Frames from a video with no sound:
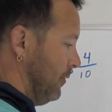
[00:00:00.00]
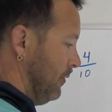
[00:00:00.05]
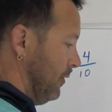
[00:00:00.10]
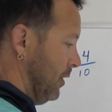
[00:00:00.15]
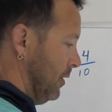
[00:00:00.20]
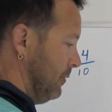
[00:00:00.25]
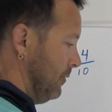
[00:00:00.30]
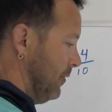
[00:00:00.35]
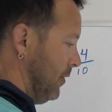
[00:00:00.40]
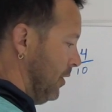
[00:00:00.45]

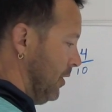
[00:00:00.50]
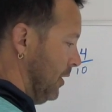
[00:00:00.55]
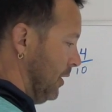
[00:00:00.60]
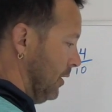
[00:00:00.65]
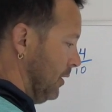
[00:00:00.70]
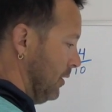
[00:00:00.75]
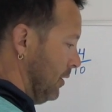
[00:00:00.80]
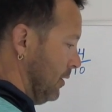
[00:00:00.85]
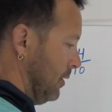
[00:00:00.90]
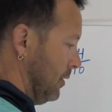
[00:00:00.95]
converting
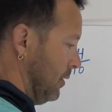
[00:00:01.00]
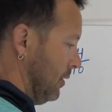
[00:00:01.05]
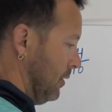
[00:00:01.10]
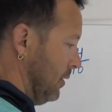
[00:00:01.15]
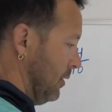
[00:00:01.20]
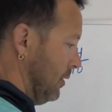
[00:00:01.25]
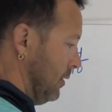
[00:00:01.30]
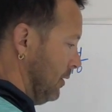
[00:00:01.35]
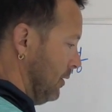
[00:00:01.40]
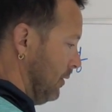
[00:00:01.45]

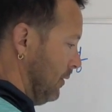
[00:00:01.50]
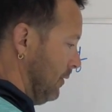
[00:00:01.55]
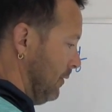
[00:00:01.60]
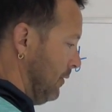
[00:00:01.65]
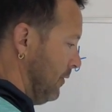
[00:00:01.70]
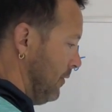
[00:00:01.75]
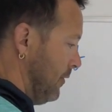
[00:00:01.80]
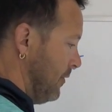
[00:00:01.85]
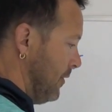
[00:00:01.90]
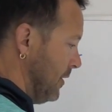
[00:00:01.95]

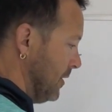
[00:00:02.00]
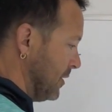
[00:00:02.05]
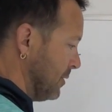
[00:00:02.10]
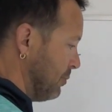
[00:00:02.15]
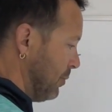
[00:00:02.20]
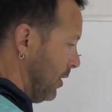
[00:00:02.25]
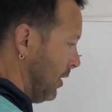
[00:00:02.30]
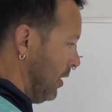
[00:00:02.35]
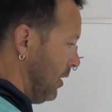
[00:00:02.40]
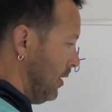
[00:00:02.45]
this
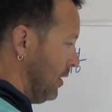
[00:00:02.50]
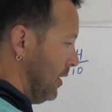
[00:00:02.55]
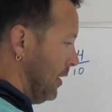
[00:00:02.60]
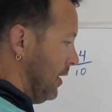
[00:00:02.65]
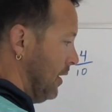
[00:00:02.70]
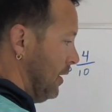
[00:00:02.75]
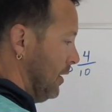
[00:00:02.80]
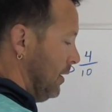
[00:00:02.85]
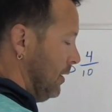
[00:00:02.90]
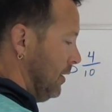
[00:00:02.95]
part
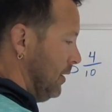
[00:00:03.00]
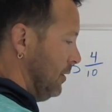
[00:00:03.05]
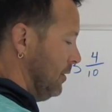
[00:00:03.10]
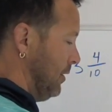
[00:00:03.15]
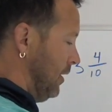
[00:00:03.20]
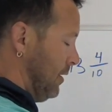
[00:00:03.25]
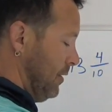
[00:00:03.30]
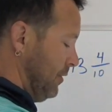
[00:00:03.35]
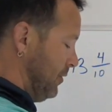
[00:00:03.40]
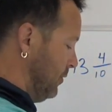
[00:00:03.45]

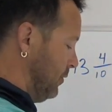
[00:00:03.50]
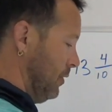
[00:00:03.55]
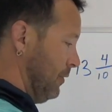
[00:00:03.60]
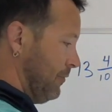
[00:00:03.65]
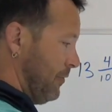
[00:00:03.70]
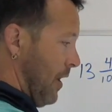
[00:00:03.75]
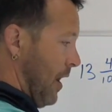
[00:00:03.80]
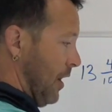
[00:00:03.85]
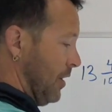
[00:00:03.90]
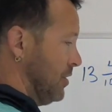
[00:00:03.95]
into a
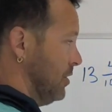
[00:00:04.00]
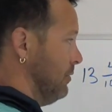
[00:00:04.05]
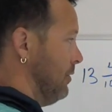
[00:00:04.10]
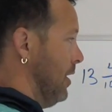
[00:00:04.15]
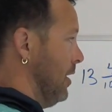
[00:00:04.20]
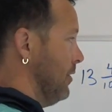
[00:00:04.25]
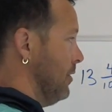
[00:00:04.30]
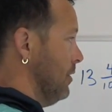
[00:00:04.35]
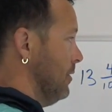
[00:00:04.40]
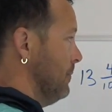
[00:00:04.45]
fraction,
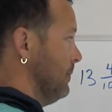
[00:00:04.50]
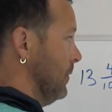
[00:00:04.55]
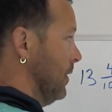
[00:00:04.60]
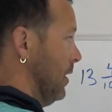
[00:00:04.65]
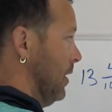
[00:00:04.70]
rather.